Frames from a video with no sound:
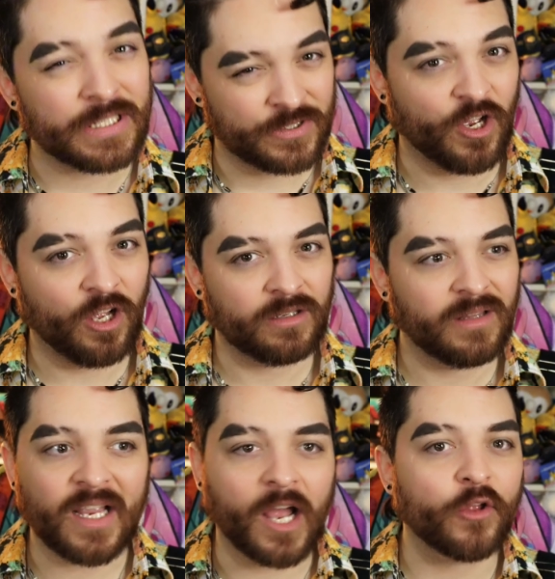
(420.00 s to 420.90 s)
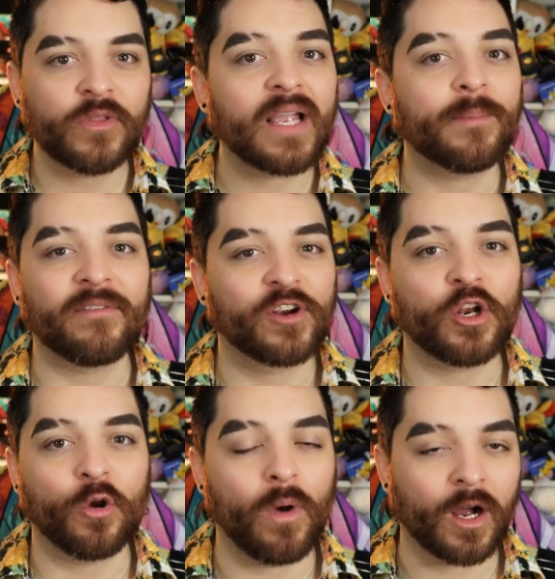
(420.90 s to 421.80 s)
song. Like, I don't think I'm ever
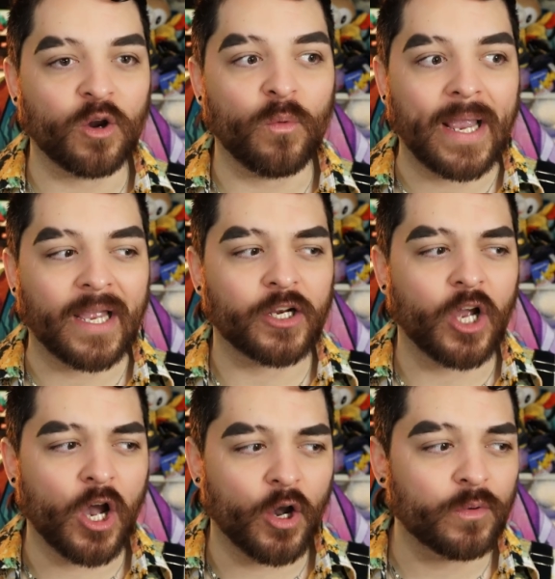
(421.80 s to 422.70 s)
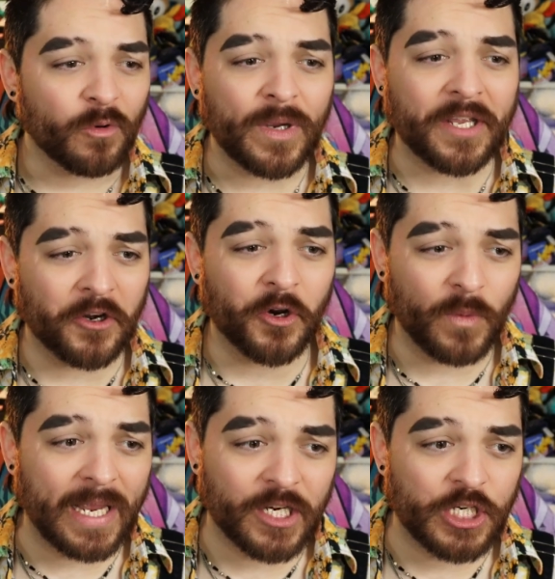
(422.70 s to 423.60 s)
gonna walk away and go, winner,
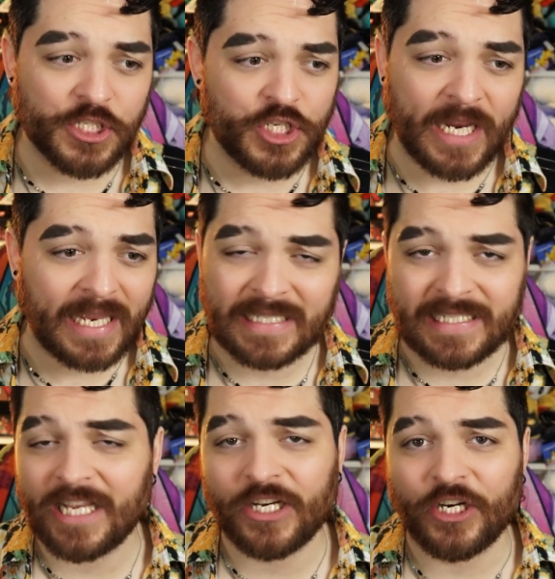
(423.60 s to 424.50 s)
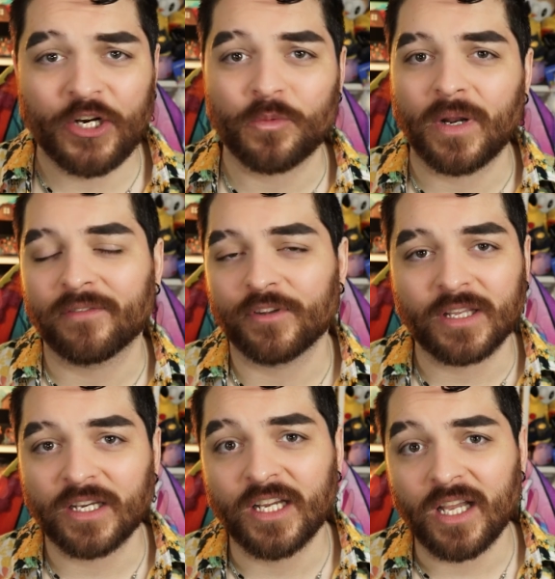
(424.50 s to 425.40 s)
winner, chicken dinner, or whatever
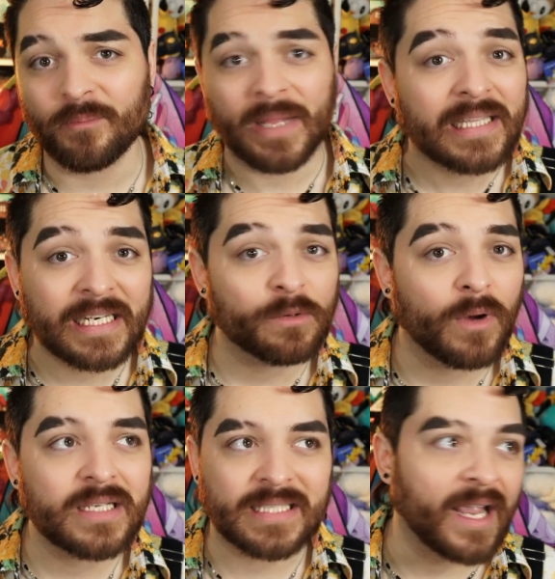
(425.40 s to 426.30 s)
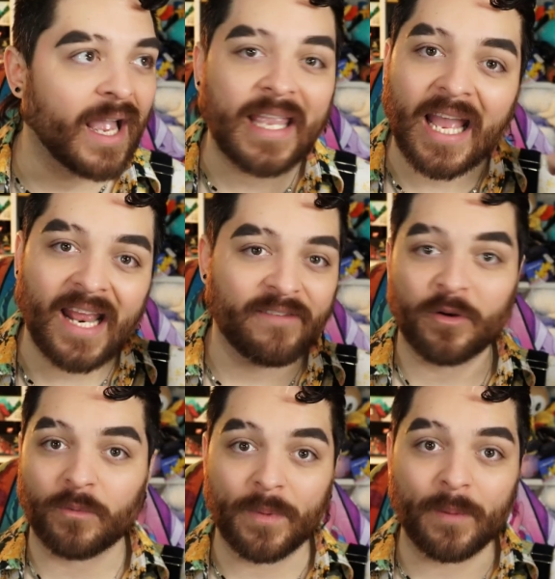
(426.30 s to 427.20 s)
the melody was. Like, I can't
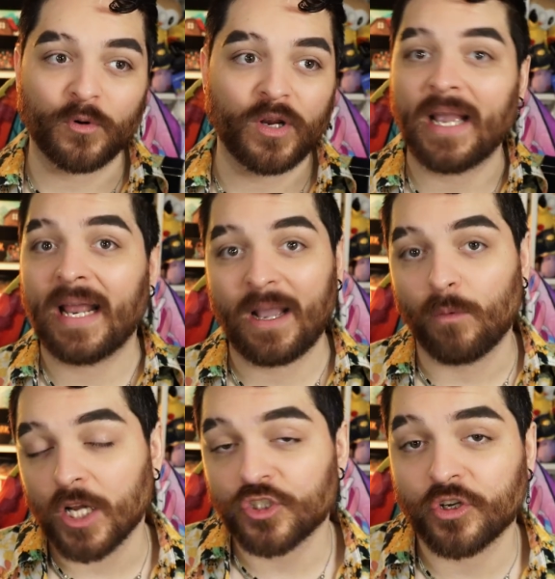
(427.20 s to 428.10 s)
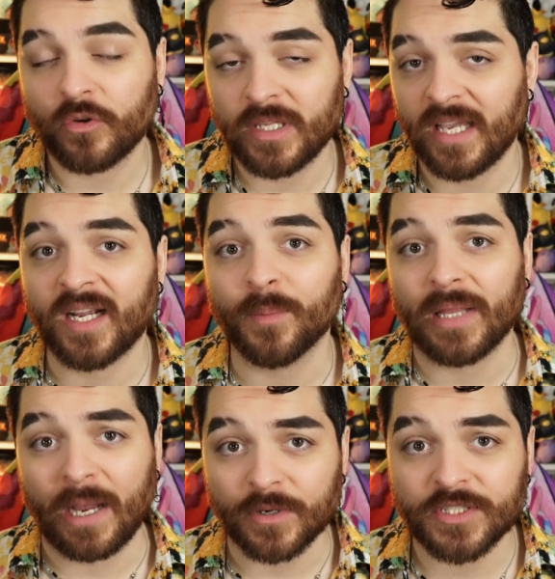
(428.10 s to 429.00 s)
even remember it, and I watched it only a couple
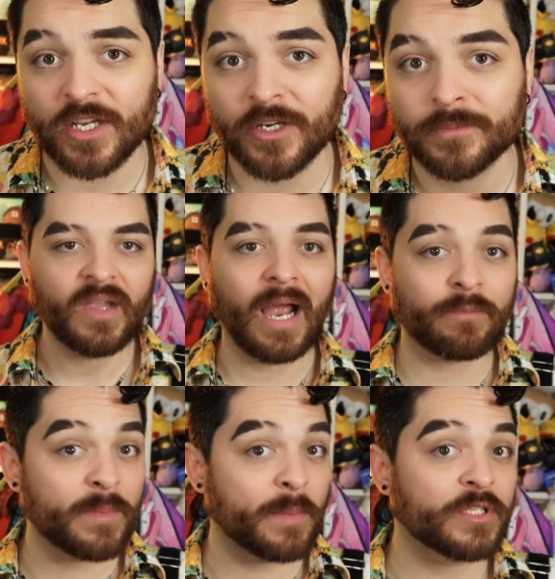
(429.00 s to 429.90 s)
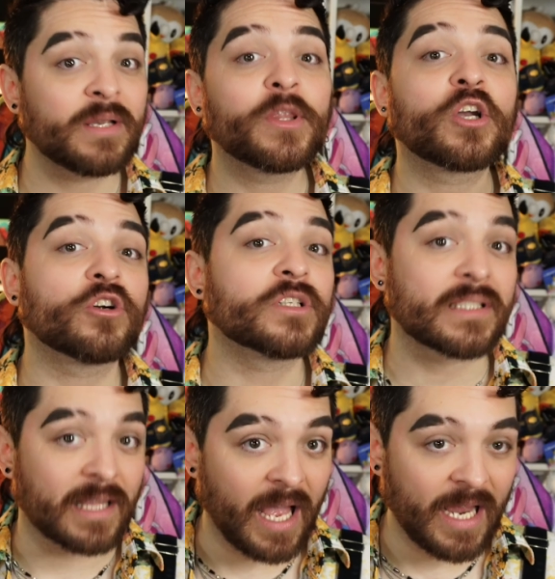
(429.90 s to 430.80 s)
hours ago. I remember some of the girls'
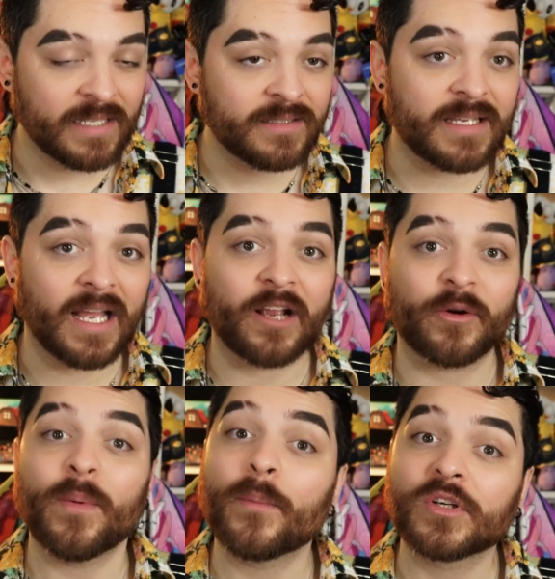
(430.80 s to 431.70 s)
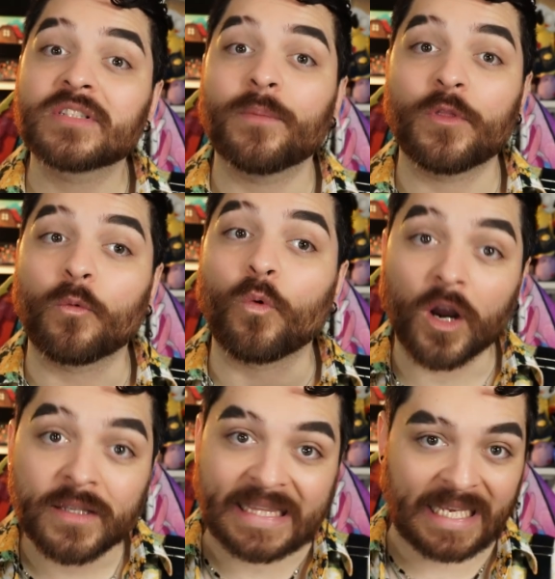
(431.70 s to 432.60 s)
lines, and I remember some of the
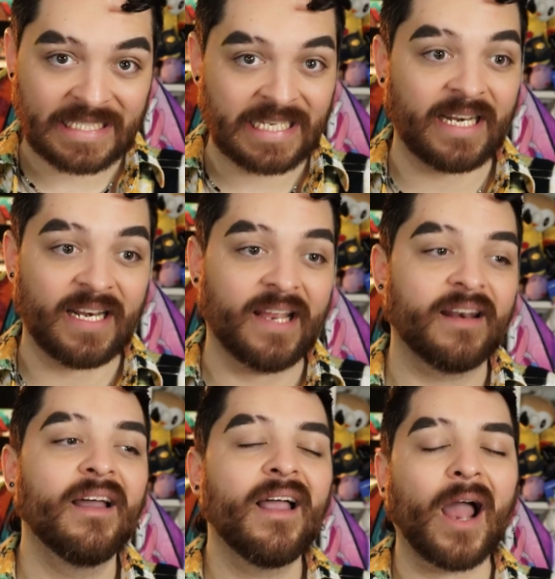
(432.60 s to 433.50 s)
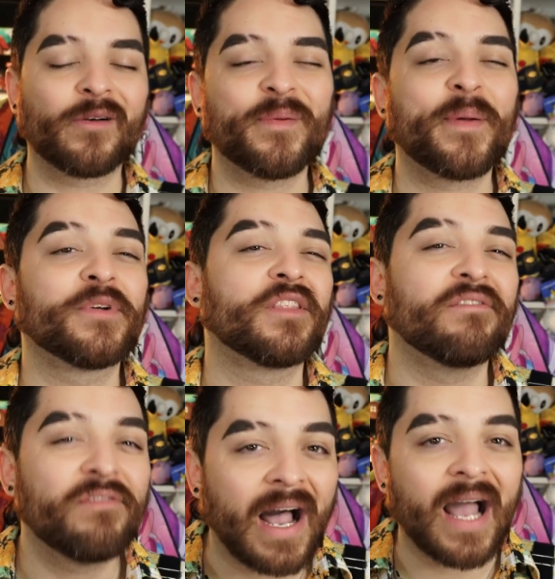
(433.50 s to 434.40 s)
work that they did in it. I remember the
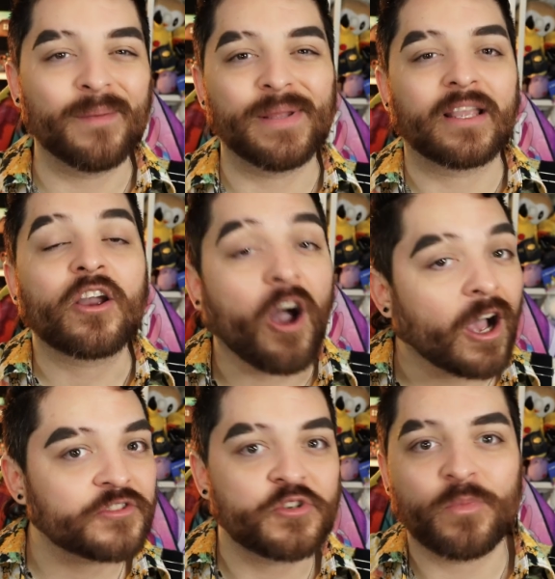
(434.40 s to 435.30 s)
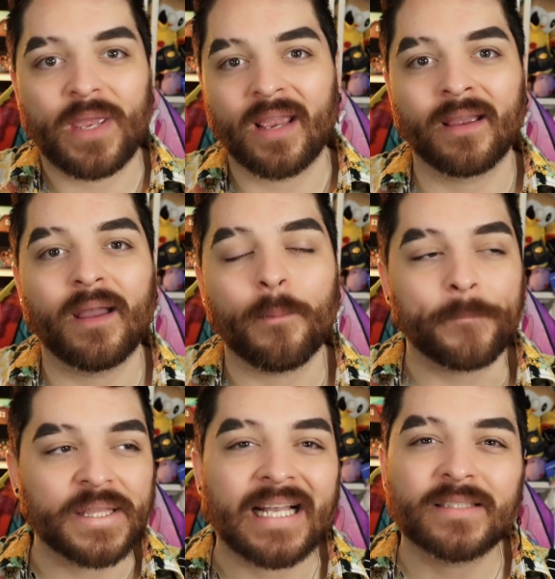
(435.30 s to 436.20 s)
vibe and the costuming,
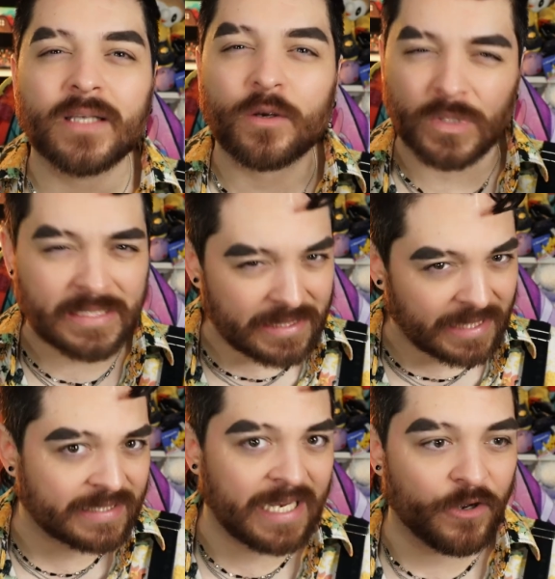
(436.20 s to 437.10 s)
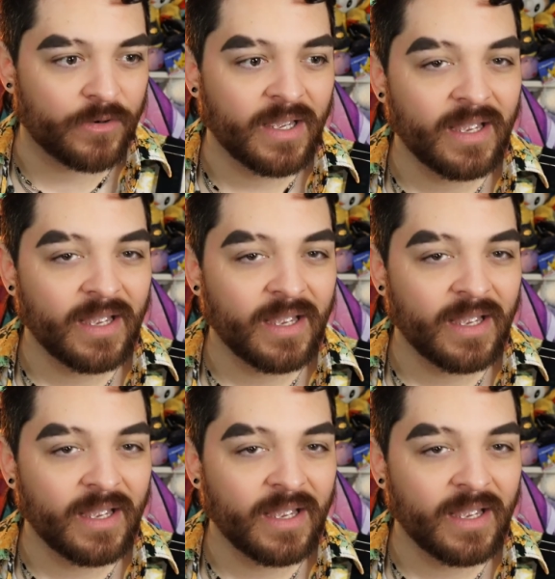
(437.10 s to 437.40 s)
but that's like what sticks out.